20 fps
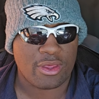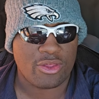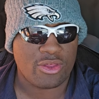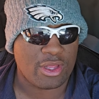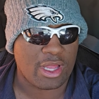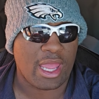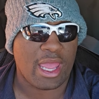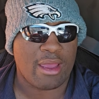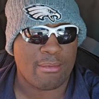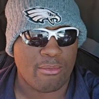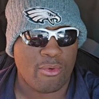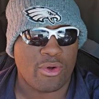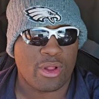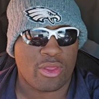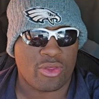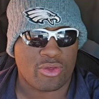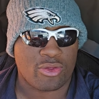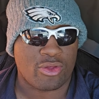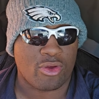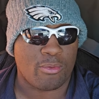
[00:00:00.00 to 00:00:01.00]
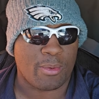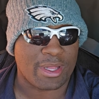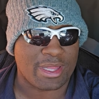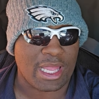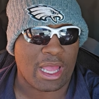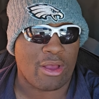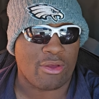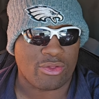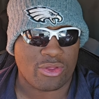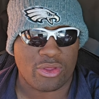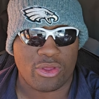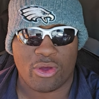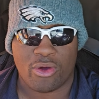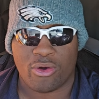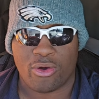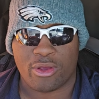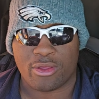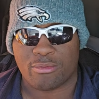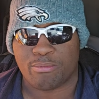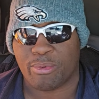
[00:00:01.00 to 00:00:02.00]
He should have had more than just over 1,000
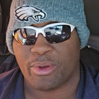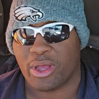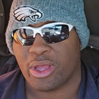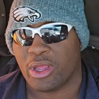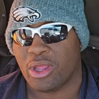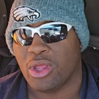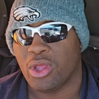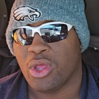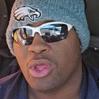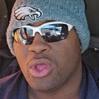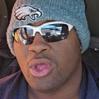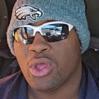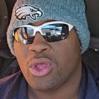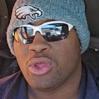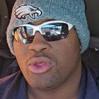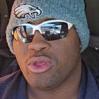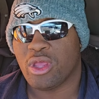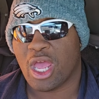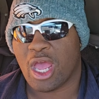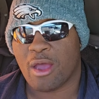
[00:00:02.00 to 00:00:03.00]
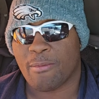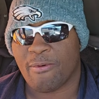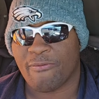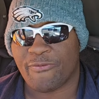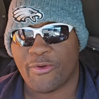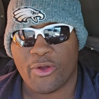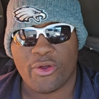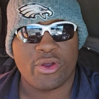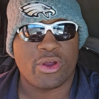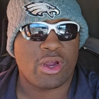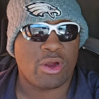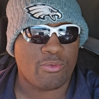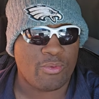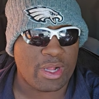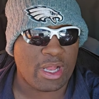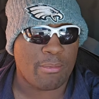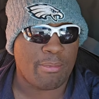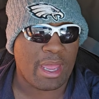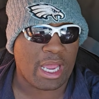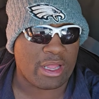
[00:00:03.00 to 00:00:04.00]
yards. But you have a very good
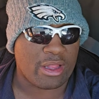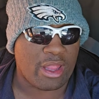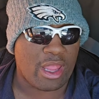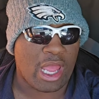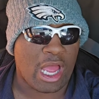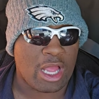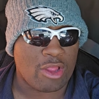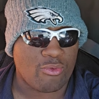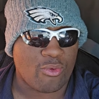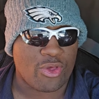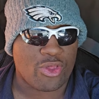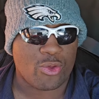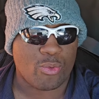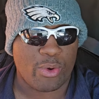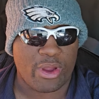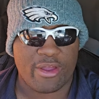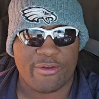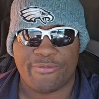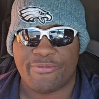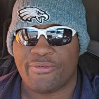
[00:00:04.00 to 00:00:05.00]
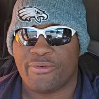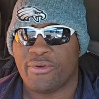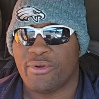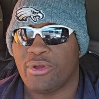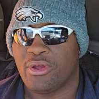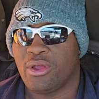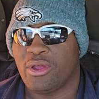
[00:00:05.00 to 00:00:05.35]
running back in DeAndre Swift.